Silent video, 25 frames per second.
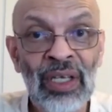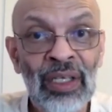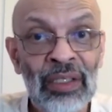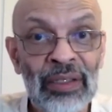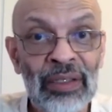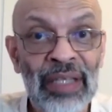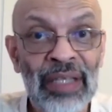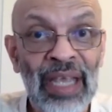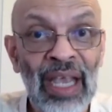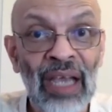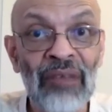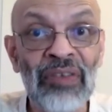
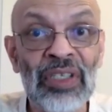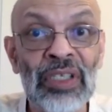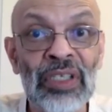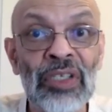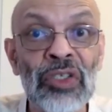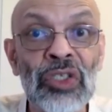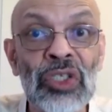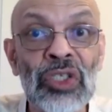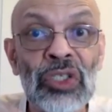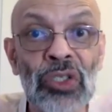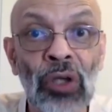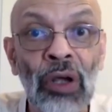They have an
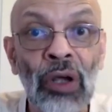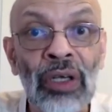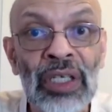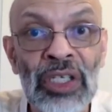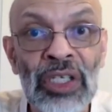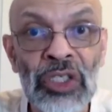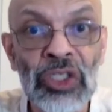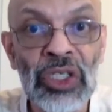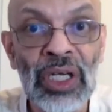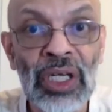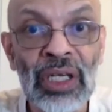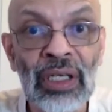
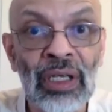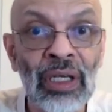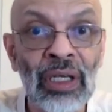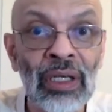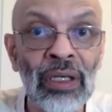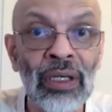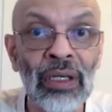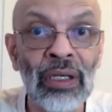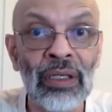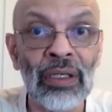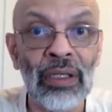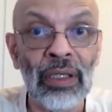astonishing
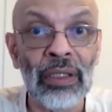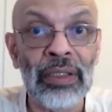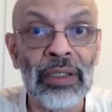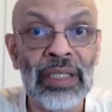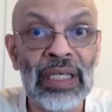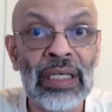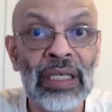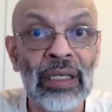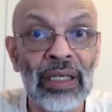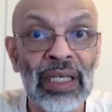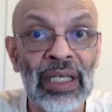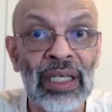uh,
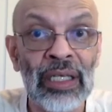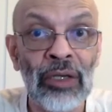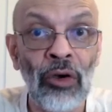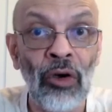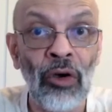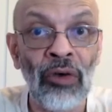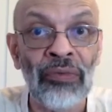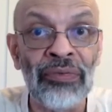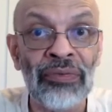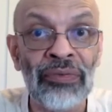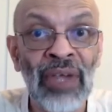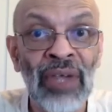degree
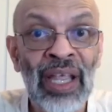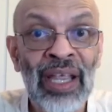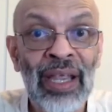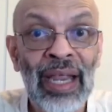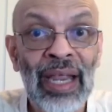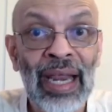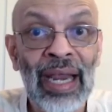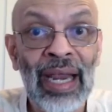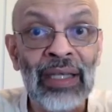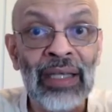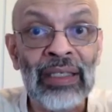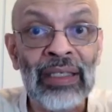of
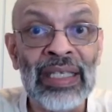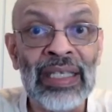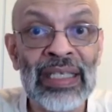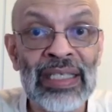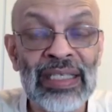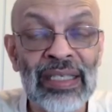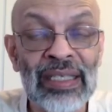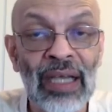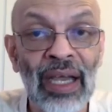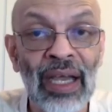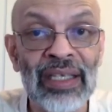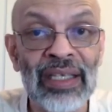anti
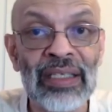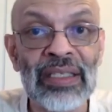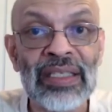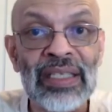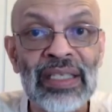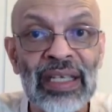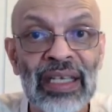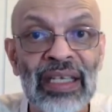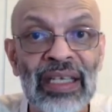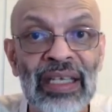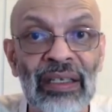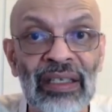science,
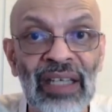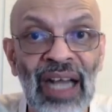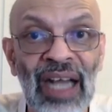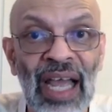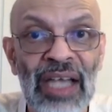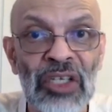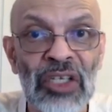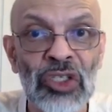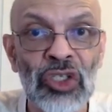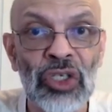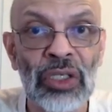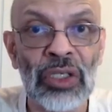
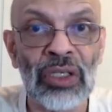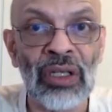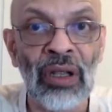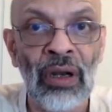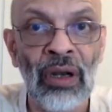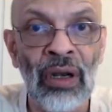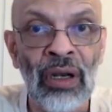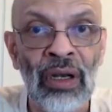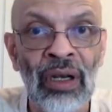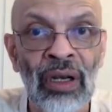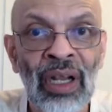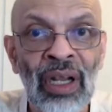
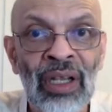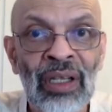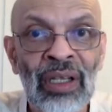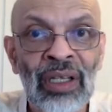irrational